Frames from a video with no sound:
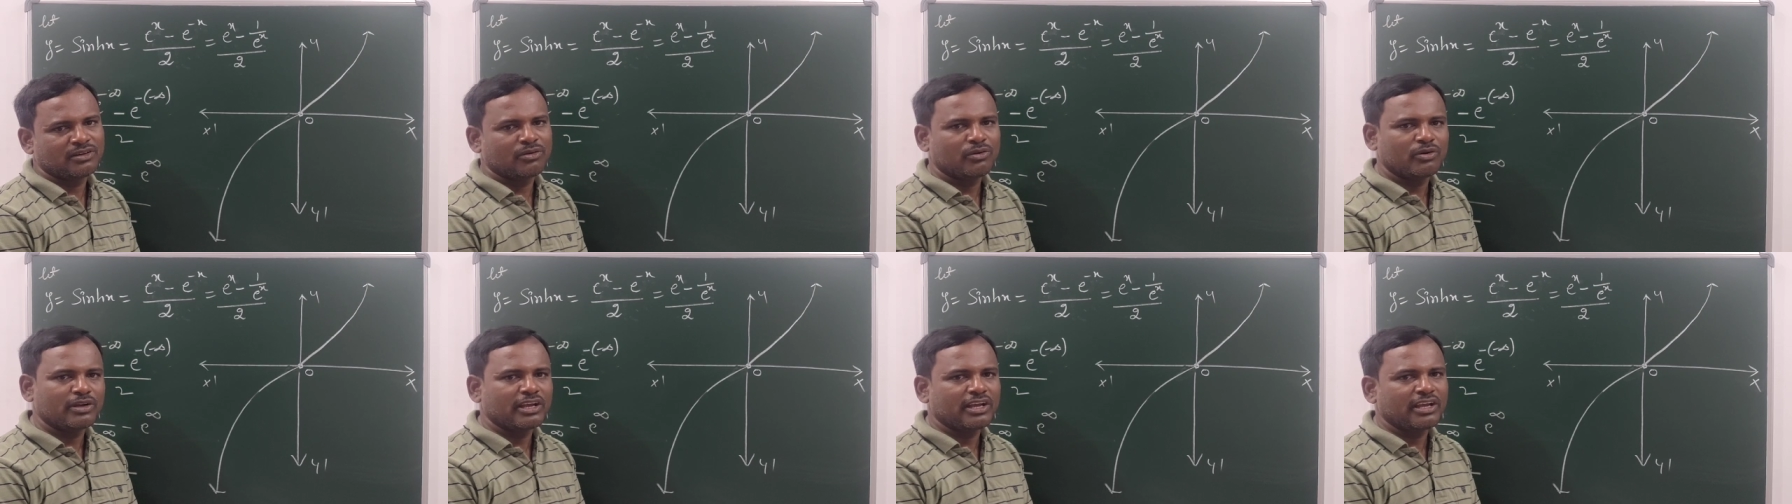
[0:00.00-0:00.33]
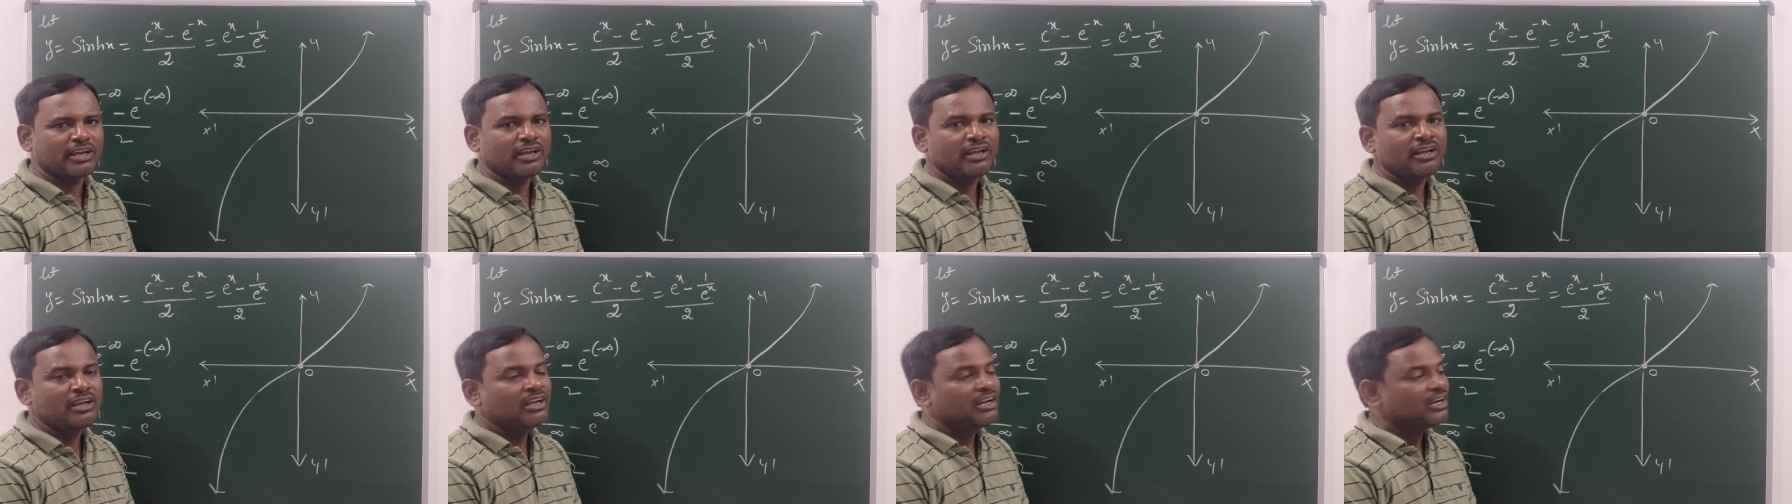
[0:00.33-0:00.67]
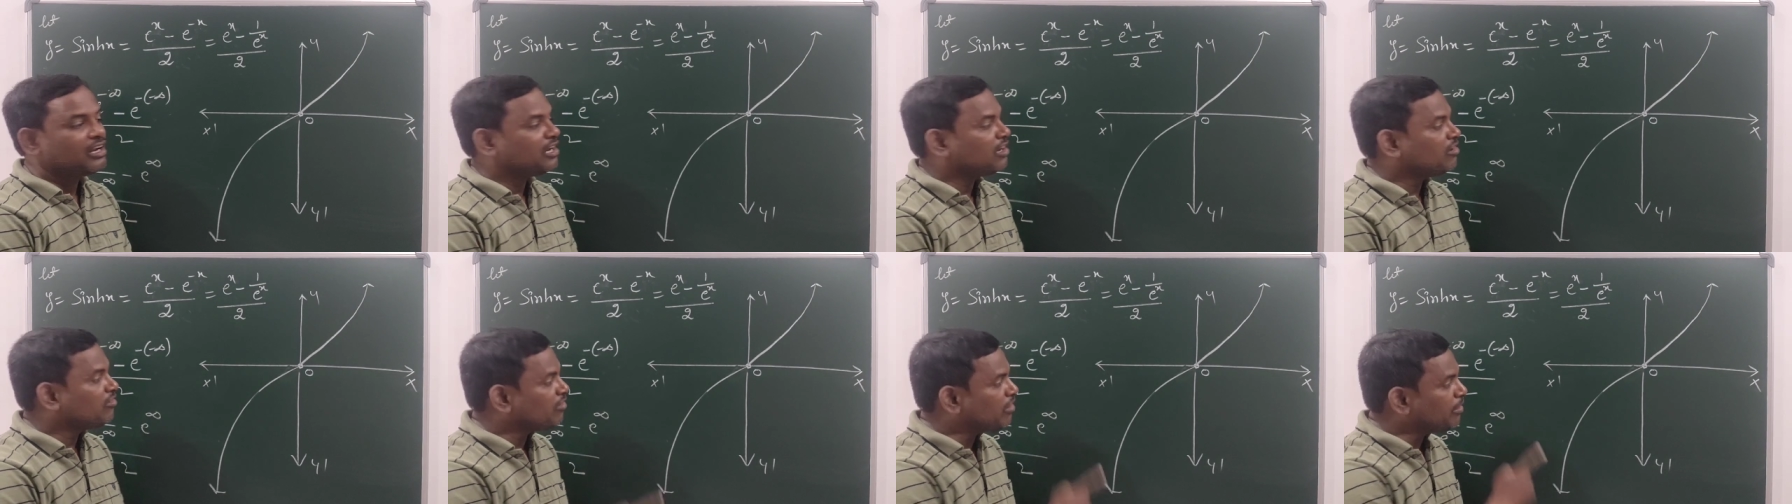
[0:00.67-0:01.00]
Okay,
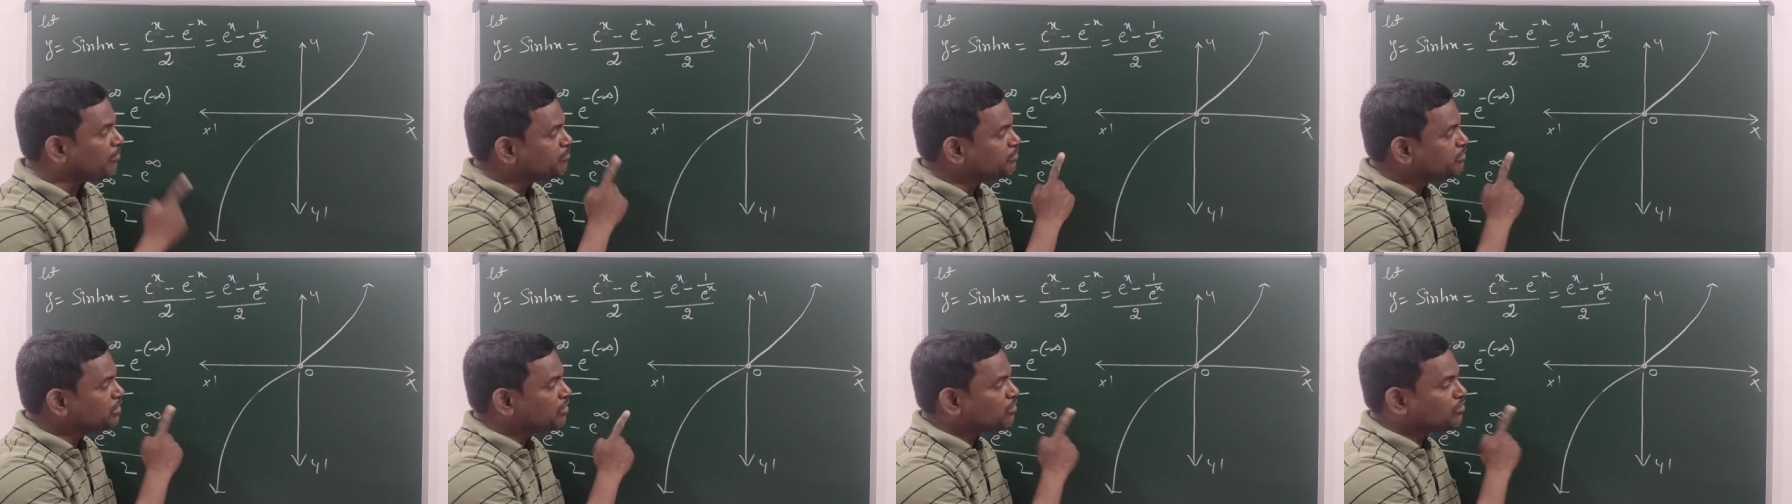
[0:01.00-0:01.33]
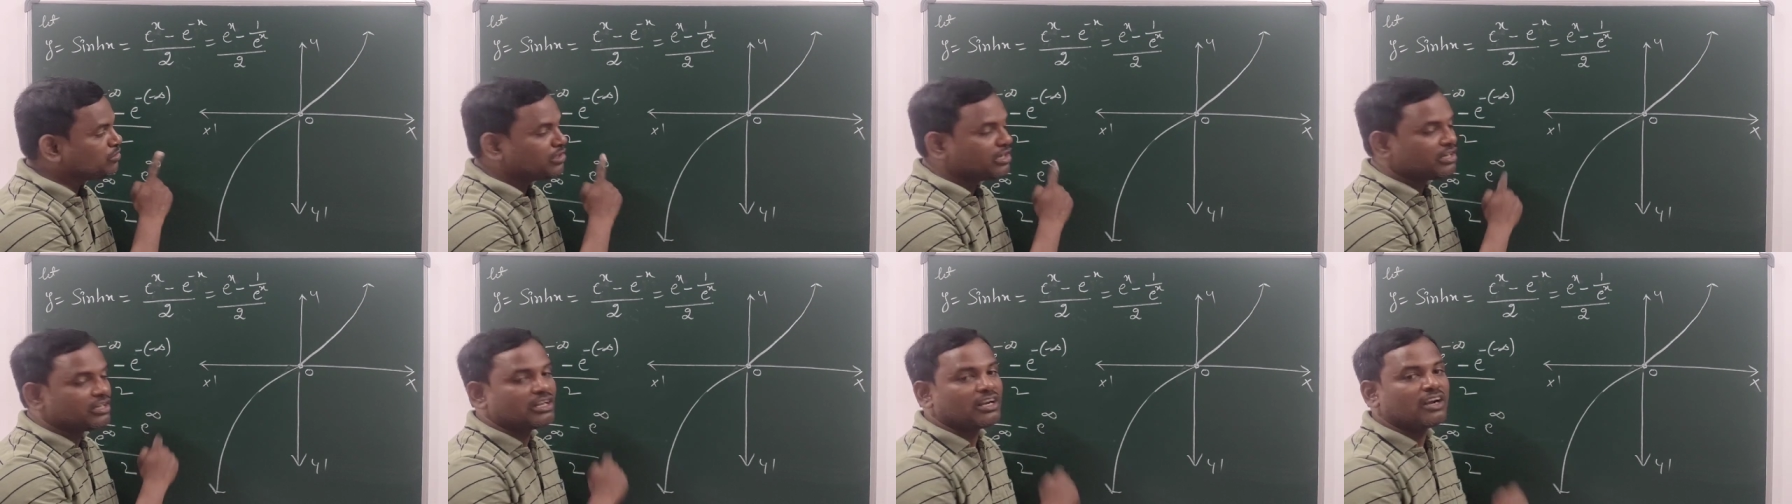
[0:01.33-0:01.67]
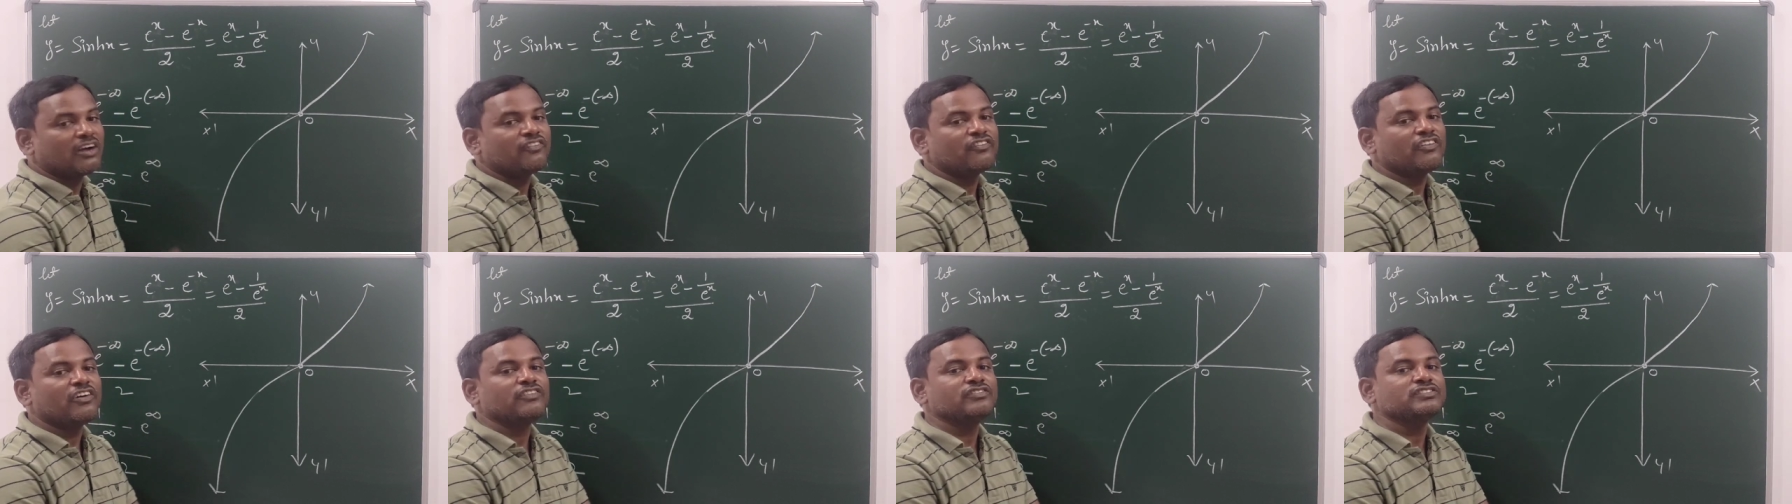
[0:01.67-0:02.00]
now observe the
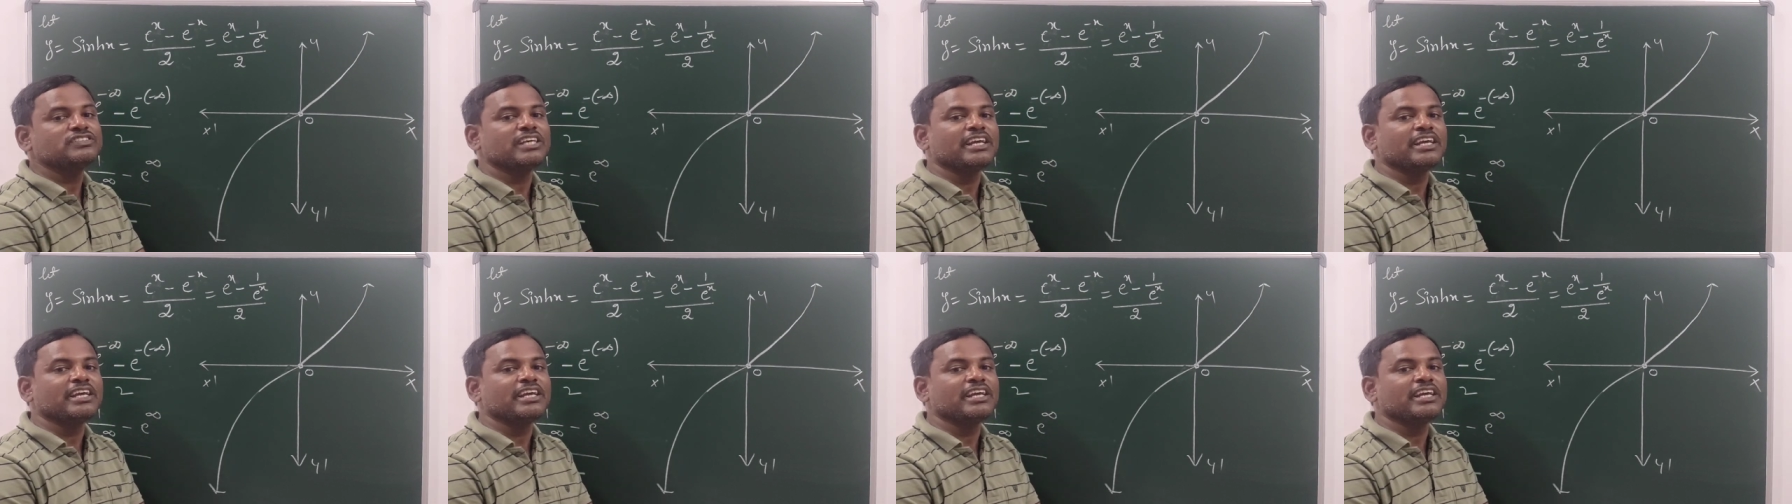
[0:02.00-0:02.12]
graph of